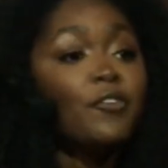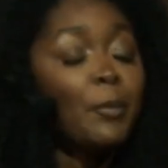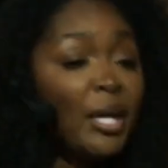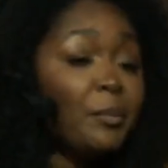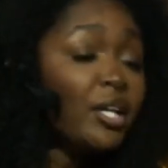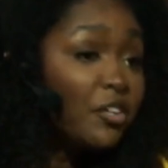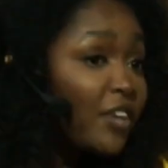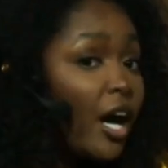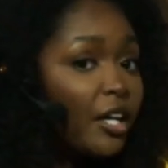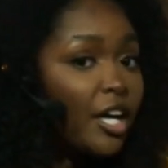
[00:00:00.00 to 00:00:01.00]
For people
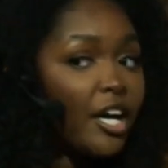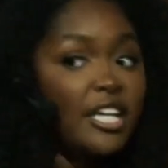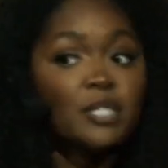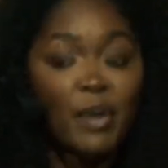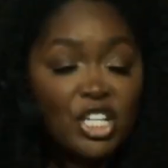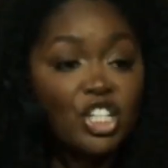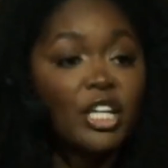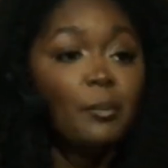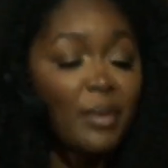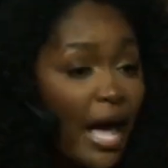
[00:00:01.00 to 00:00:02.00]
of color, especially